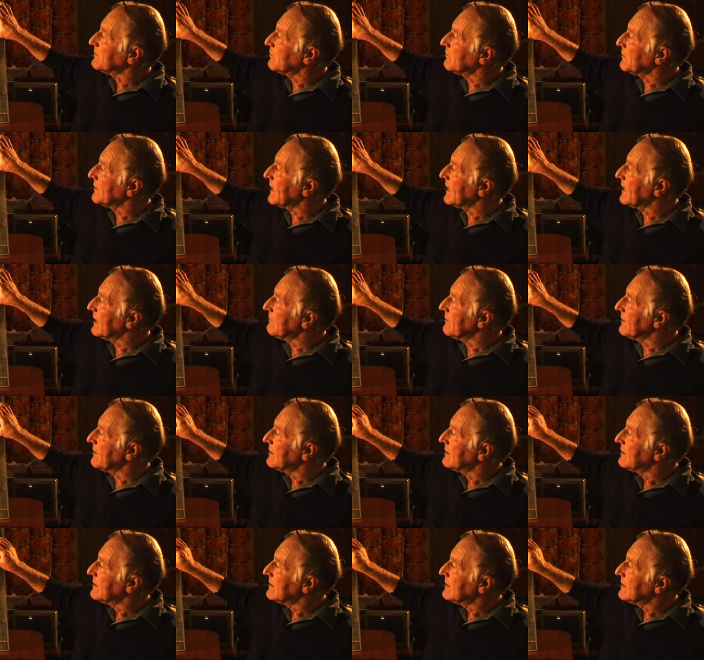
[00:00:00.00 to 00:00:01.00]
from a neighbour
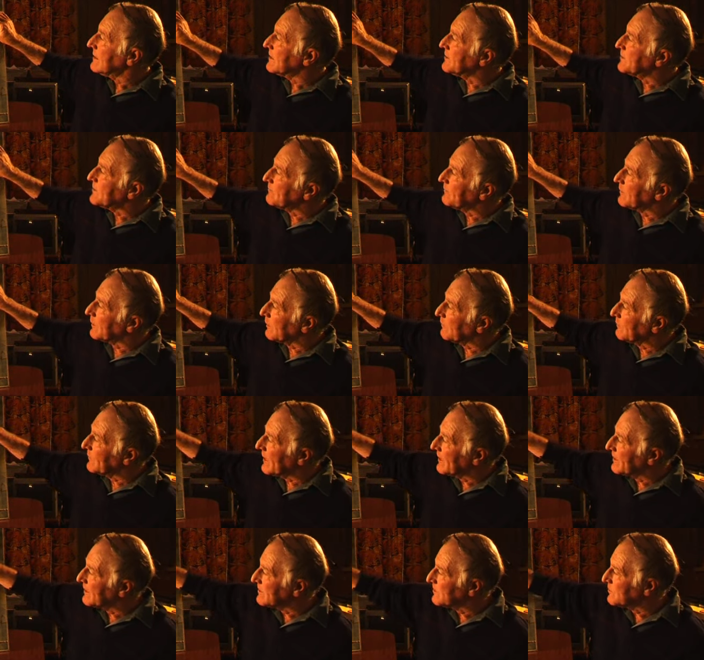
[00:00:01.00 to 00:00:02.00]
and developed
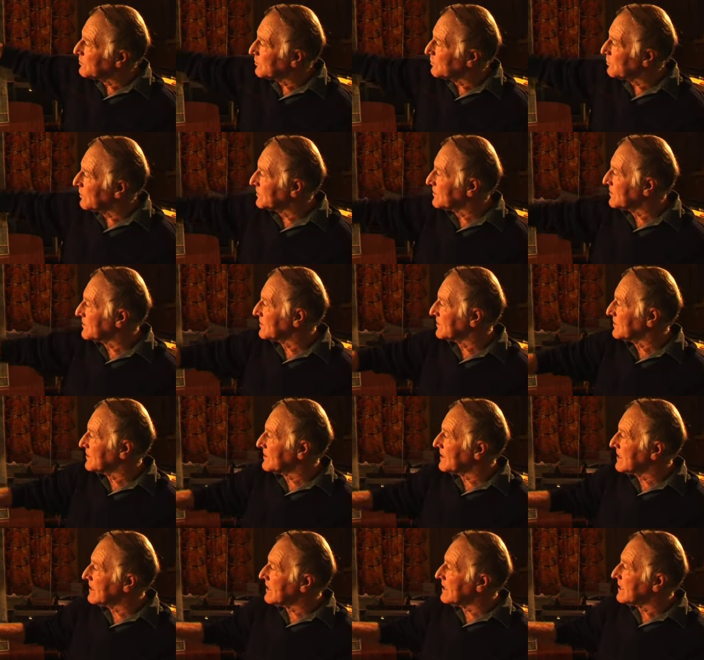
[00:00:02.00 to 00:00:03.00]
that as to what you
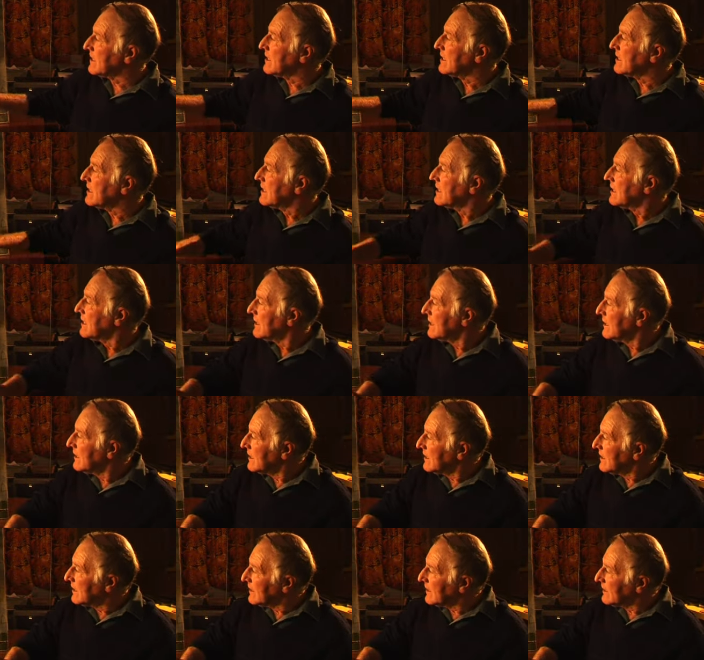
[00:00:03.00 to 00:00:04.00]
see there.
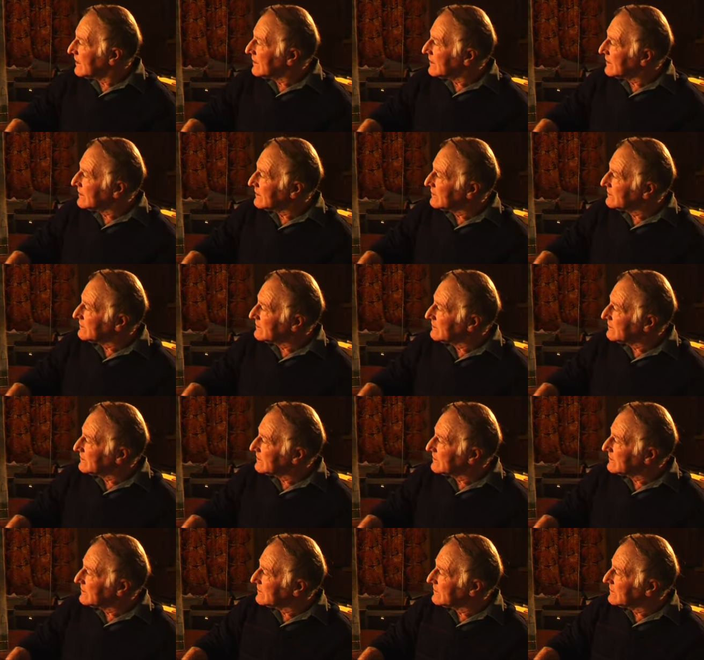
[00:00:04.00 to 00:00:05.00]

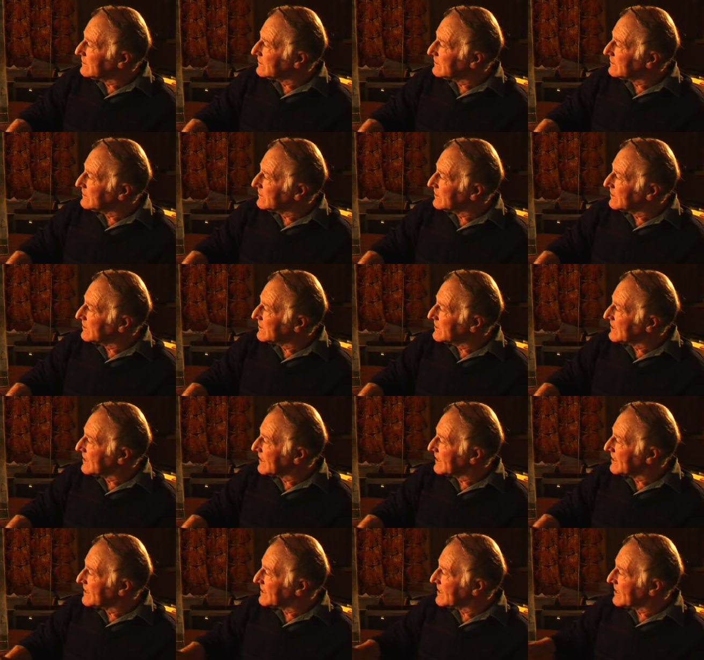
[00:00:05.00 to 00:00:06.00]
I
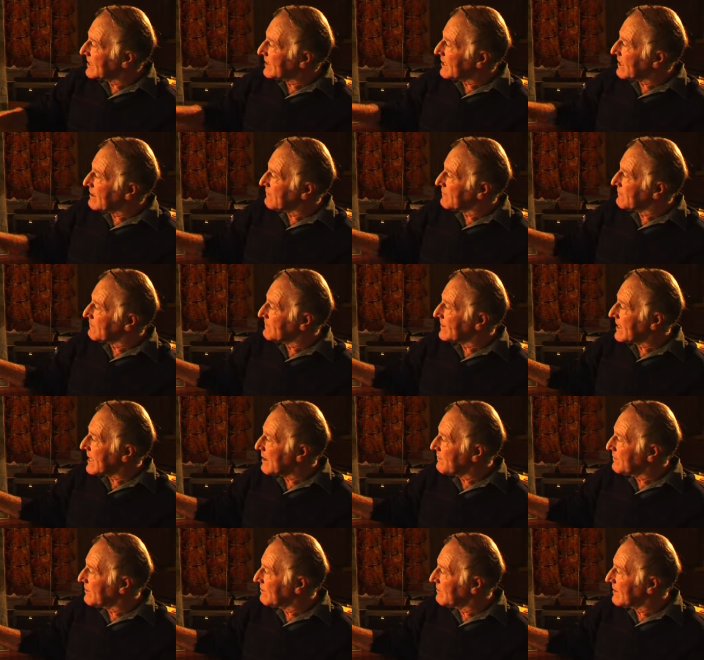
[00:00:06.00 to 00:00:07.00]
started to take over the
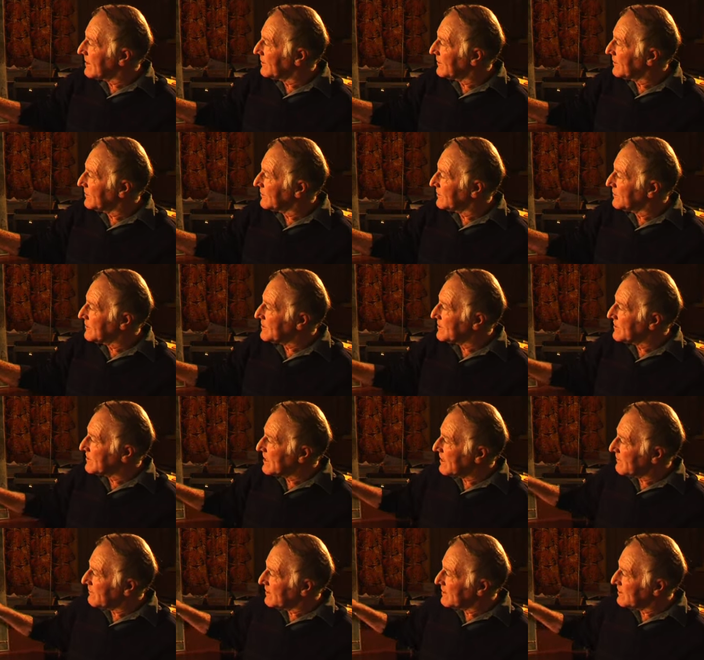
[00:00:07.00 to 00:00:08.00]
farm in around the
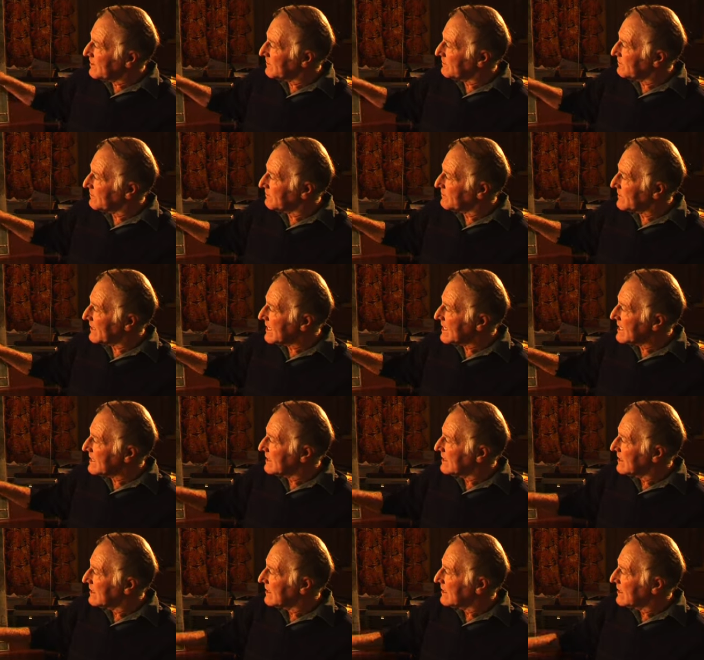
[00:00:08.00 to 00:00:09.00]
1970s from
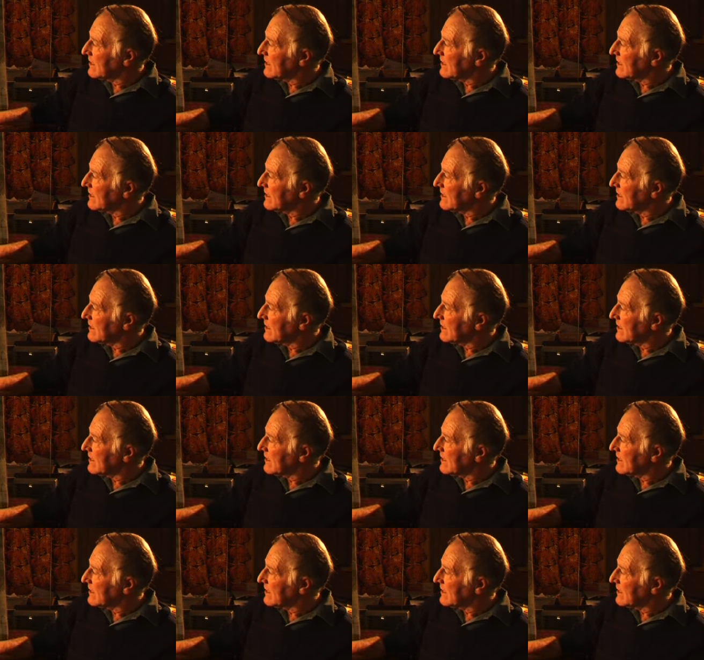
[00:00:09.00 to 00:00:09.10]
Dad,